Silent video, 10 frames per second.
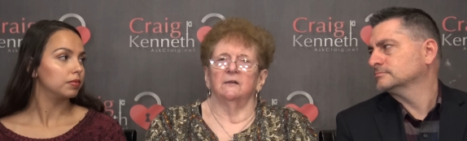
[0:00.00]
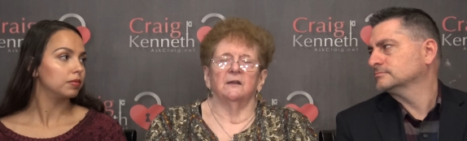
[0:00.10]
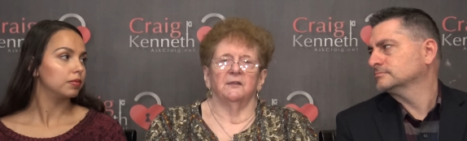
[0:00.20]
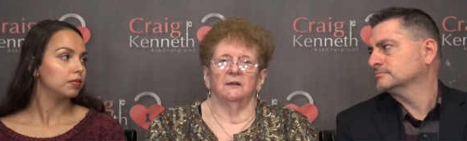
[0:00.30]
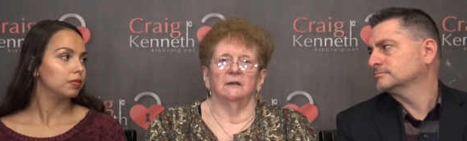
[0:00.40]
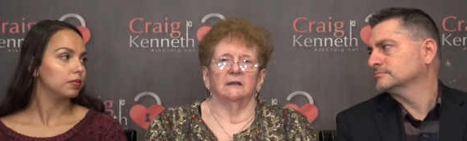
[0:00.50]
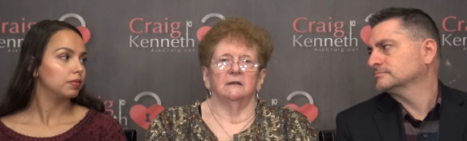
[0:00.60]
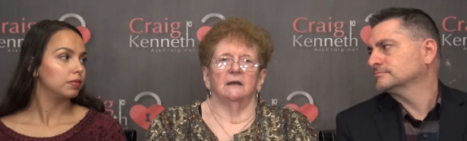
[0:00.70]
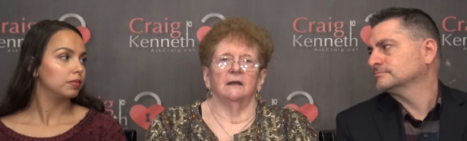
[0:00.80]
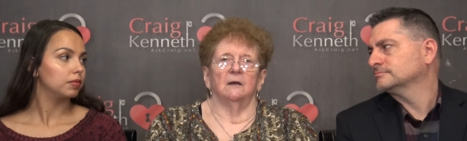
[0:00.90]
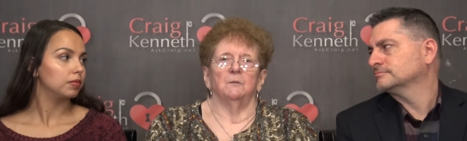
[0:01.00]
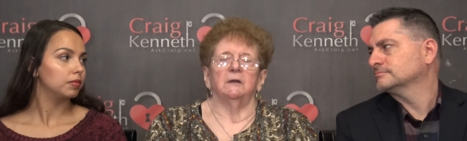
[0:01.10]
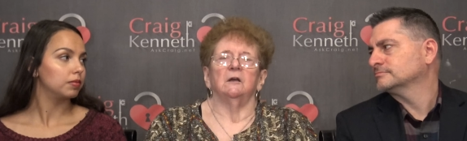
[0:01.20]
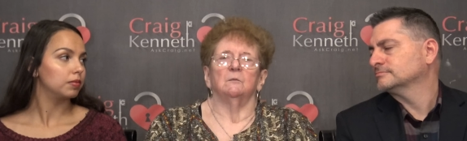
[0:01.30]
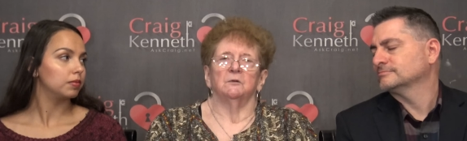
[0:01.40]
Speaker 1: nothing like that happened.
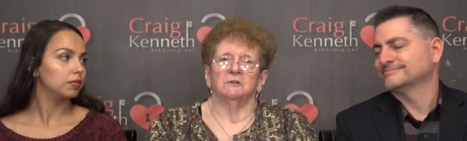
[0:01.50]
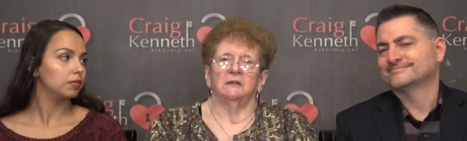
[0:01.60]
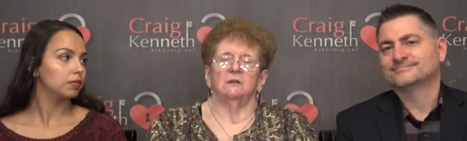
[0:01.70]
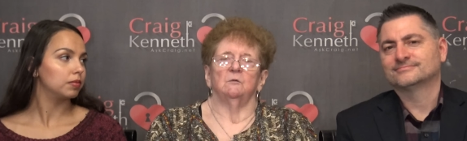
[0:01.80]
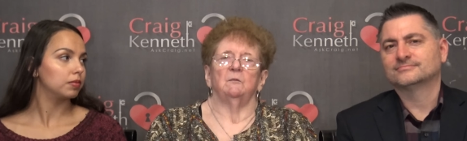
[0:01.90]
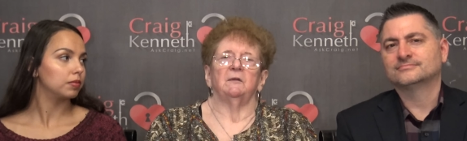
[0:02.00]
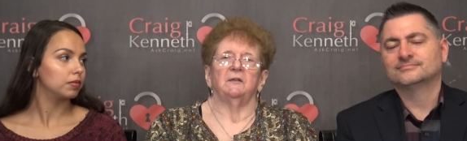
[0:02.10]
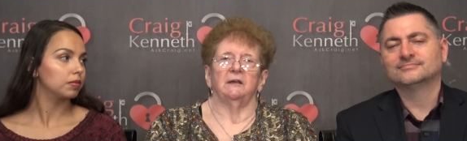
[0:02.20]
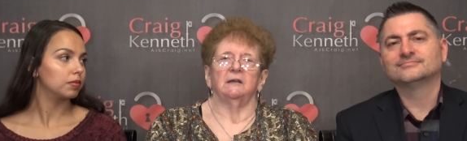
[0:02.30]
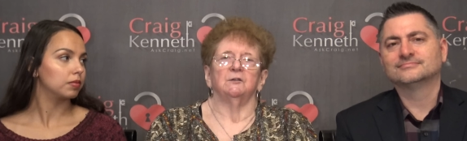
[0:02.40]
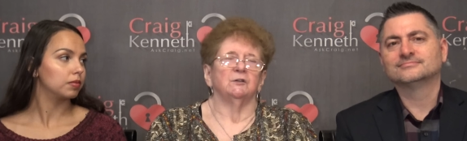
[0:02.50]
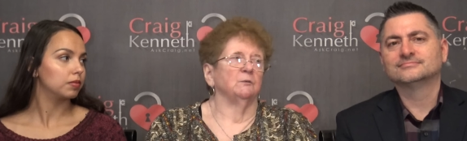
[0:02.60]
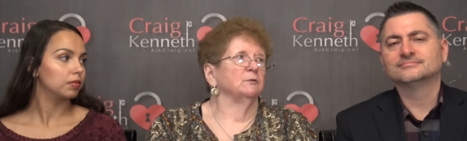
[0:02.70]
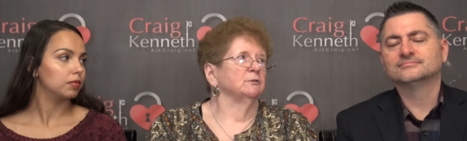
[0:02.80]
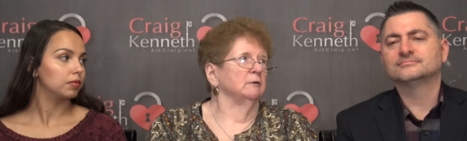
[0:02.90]
He almost had the woman thinking she
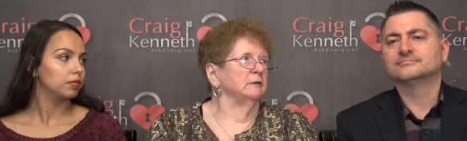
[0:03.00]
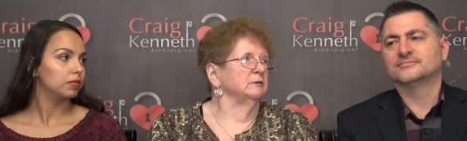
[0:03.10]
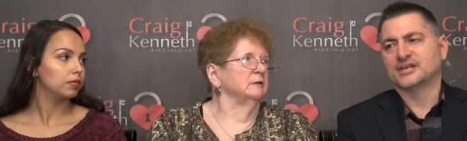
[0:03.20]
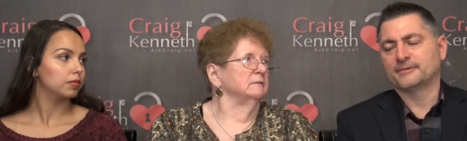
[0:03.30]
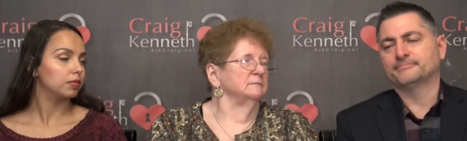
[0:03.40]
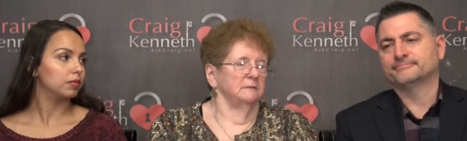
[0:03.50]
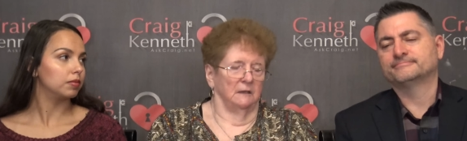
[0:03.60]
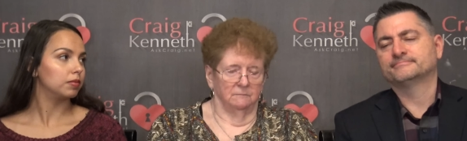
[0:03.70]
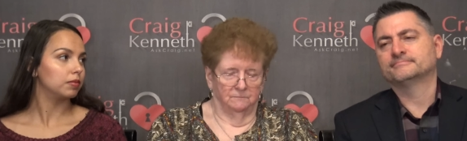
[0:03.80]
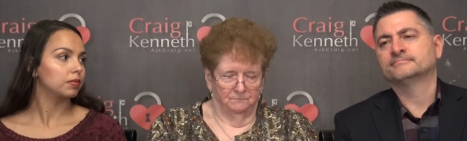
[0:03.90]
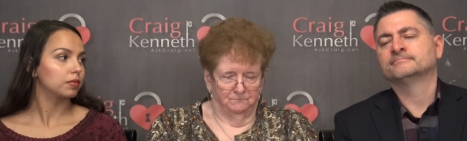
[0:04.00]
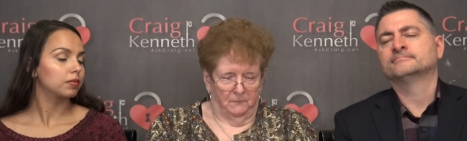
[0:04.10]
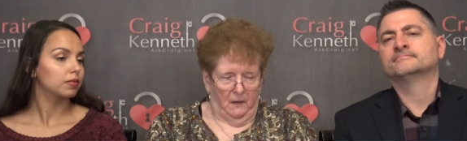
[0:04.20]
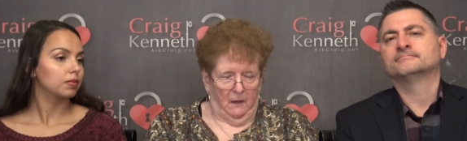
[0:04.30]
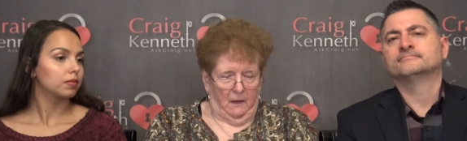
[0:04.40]
was crazy. Yeah. Mm. Yeah.
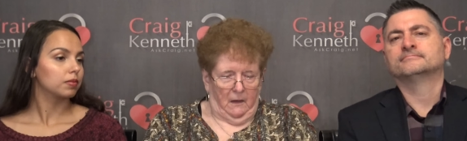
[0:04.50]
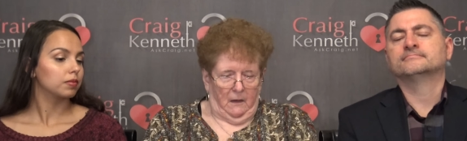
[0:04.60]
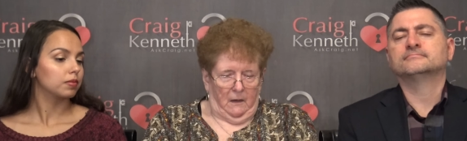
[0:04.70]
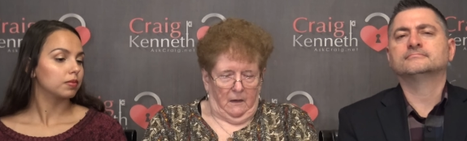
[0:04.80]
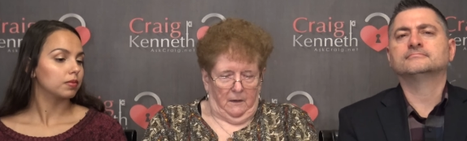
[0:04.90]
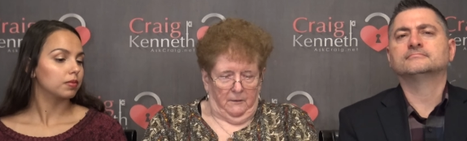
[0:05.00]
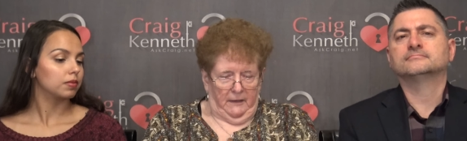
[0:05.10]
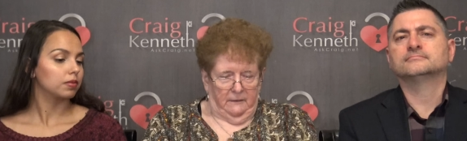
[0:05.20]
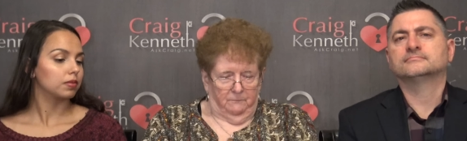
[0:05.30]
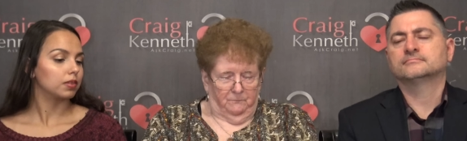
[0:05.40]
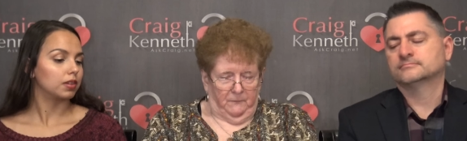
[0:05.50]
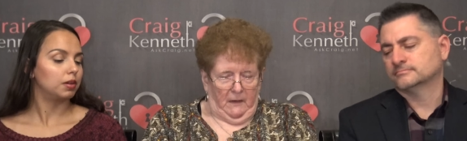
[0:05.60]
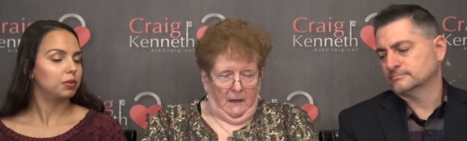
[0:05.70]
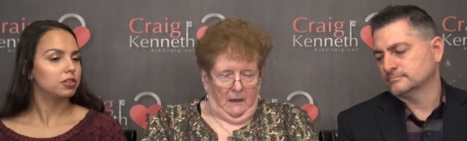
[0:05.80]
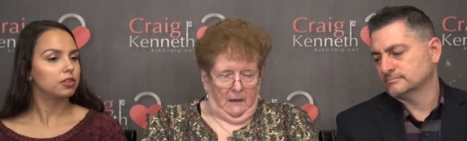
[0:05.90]
All right.
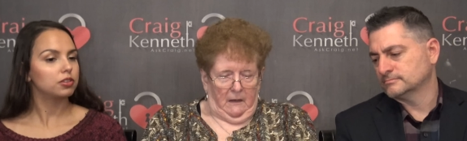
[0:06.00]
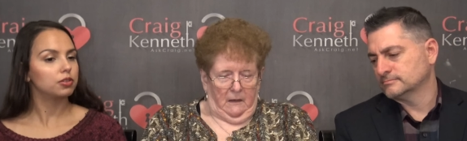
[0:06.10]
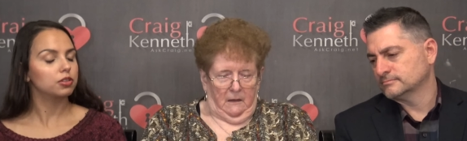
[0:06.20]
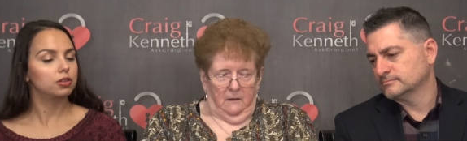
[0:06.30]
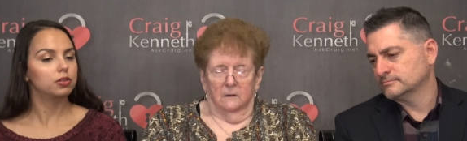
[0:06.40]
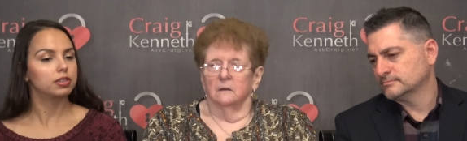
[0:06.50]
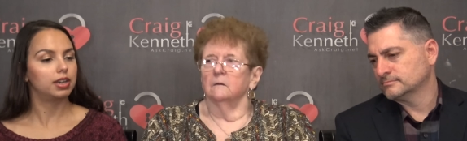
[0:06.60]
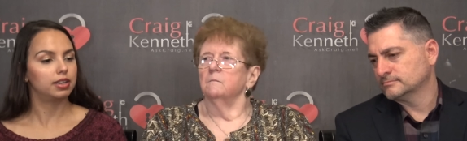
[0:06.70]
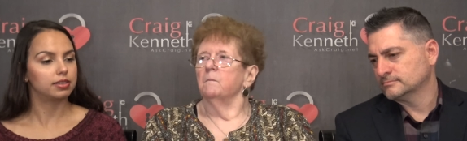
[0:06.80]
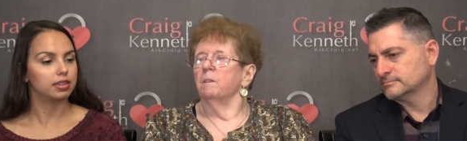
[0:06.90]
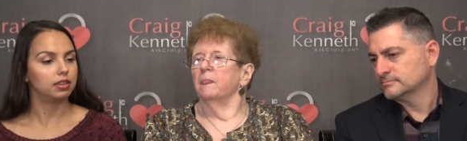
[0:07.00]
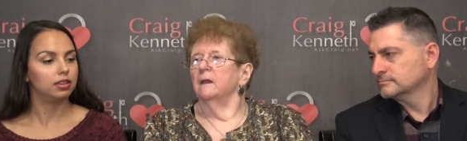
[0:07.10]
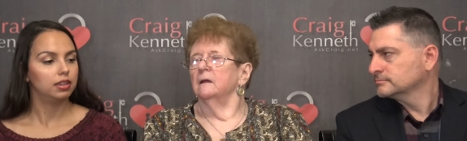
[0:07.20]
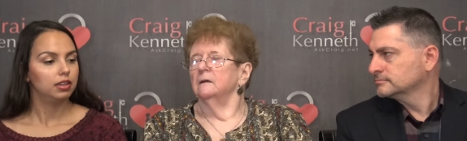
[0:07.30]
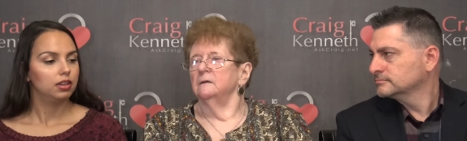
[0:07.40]
Speaker 2: And what's also so sad is that
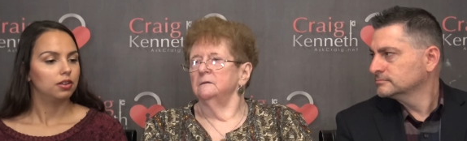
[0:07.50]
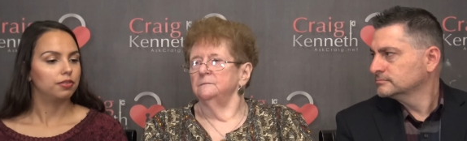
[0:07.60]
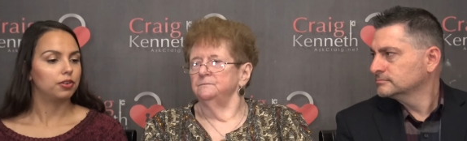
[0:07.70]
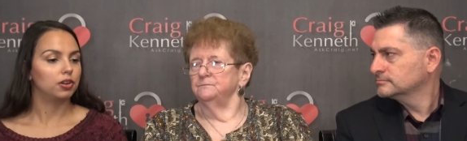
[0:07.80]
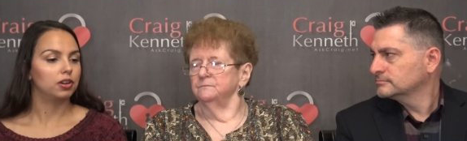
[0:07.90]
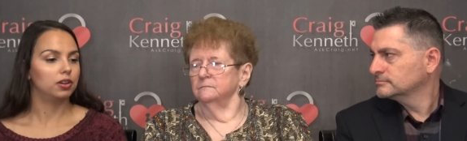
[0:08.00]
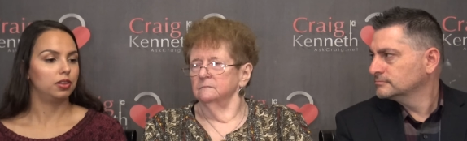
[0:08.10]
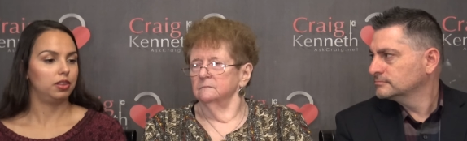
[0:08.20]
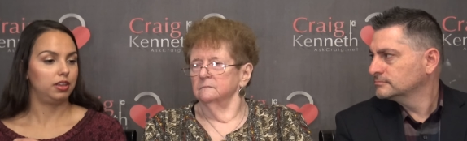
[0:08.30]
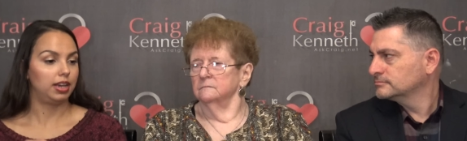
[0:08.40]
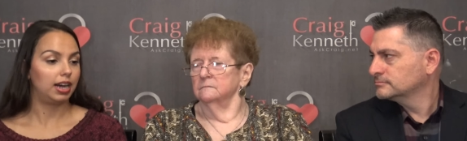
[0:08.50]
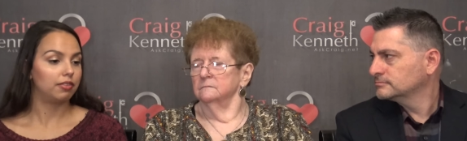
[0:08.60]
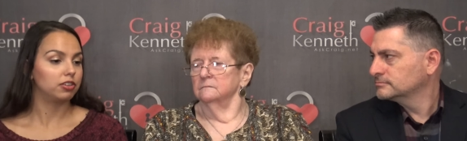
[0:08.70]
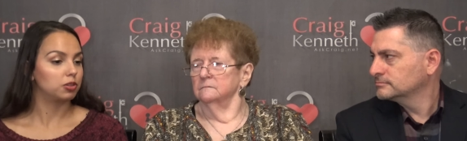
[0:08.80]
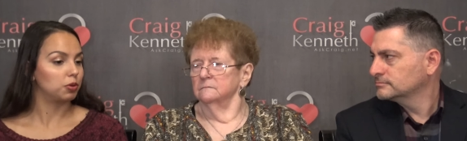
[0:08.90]
for the
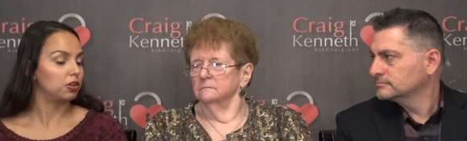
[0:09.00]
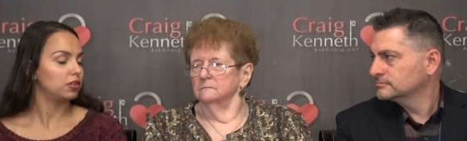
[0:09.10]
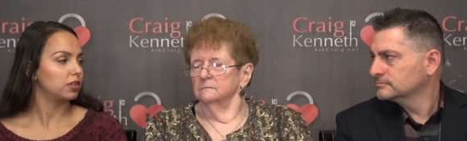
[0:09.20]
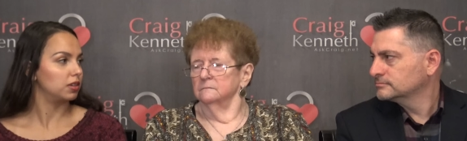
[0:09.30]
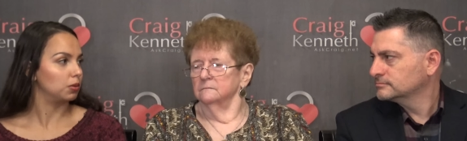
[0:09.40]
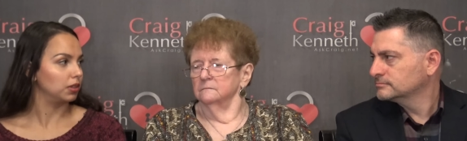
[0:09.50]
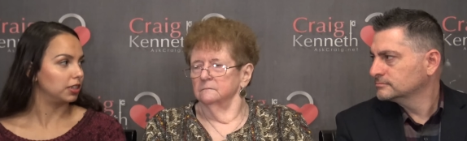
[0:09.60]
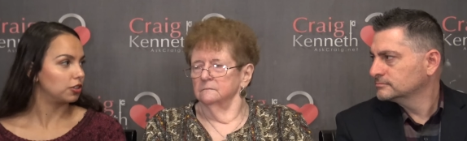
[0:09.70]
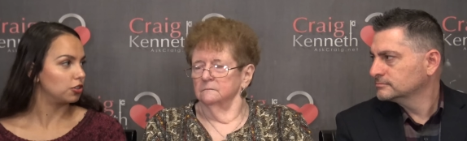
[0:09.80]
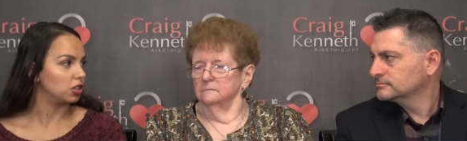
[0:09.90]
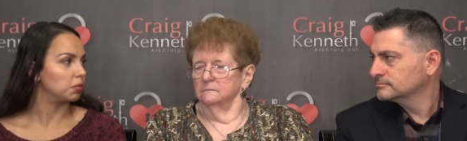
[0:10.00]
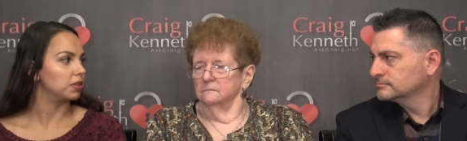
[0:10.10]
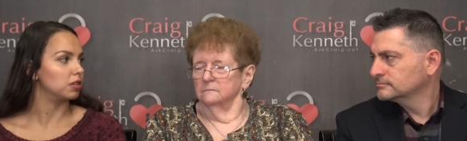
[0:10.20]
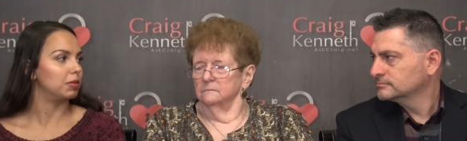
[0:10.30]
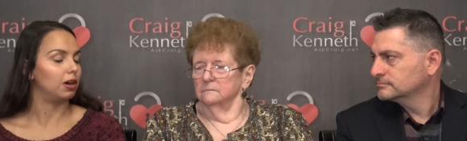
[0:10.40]
average person, a relationship
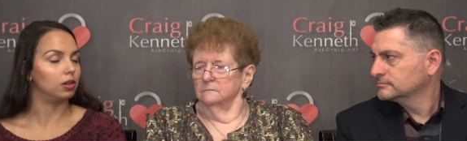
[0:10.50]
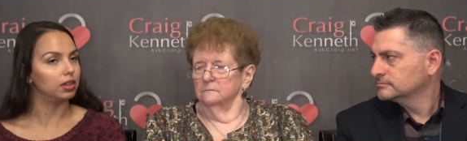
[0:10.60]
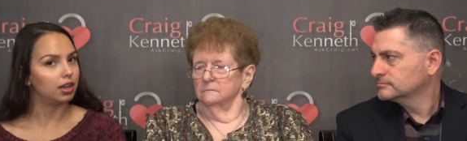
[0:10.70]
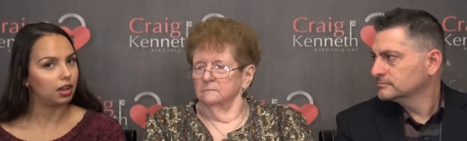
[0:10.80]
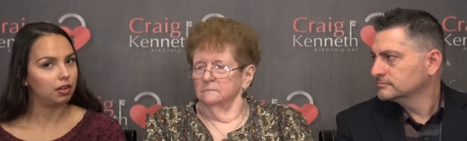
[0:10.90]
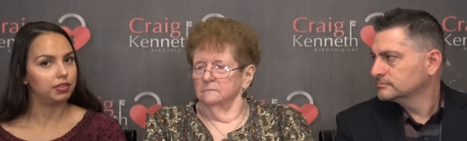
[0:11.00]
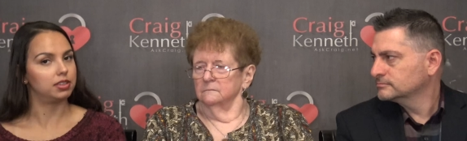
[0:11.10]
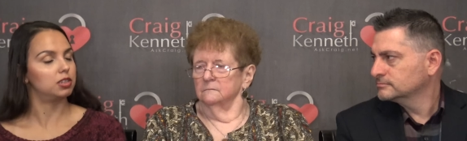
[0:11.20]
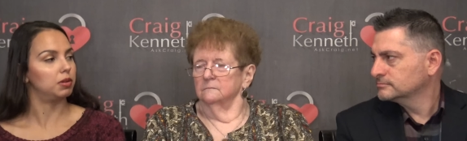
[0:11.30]
is about love, it's